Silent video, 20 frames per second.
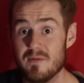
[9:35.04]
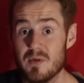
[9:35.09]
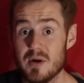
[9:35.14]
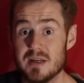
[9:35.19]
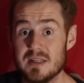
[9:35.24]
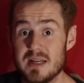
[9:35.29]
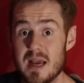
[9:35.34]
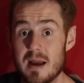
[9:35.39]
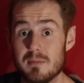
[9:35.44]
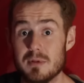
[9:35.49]

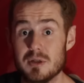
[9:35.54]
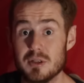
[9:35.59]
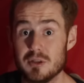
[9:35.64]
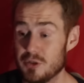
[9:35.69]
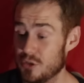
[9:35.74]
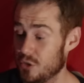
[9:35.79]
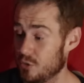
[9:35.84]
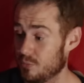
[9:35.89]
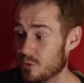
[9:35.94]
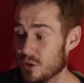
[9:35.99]
every
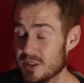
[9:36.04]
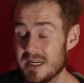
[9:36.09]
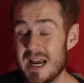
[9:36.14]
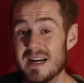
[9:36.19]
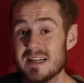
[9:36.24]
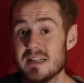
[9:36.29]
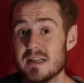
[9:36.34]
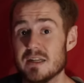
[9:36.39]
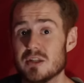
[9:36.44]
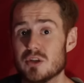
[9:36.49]
attempt to
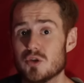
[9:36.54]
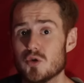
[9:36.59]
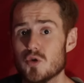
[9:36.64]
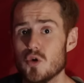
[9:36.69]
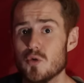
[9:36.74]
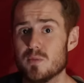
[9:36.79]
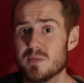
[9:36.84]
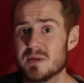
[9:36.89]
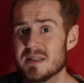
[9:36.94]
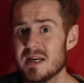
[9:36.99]
protect his
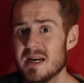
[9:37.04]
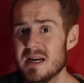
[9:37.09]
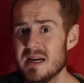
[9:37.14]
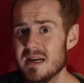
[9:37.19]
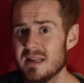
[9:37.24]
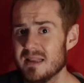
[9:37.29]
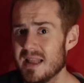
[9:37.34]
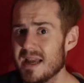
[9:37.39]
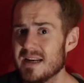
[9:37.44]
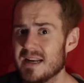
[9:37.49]
troops
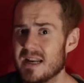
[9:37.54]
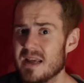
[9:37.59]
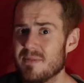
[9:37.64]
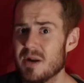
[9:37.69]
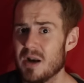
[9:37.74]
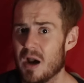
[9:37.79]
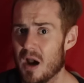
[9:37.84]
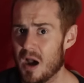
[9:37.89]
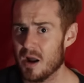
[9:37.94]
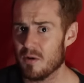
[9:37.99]
landed
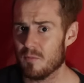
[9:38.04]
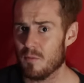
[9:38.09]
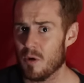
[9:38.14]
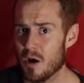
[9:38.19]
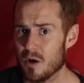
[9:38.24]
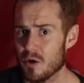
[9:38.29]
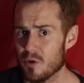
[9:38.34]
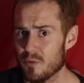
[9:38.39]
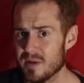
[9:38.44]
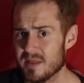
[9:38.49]
him in hot
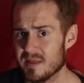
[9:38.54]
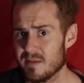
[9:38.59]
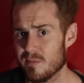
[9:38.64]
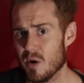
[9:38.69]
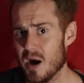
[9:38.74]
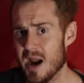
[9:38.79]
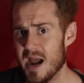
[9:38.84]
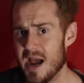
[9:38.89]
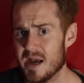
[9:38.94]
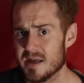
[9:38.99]
water with the
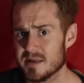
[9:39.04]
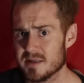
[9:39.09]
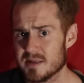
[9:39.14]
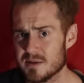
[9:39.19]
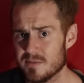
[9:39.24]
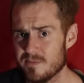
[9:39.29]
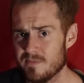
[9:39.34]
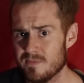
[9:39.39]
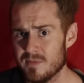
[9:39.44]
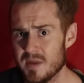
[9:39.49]

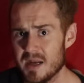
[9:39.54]
brass,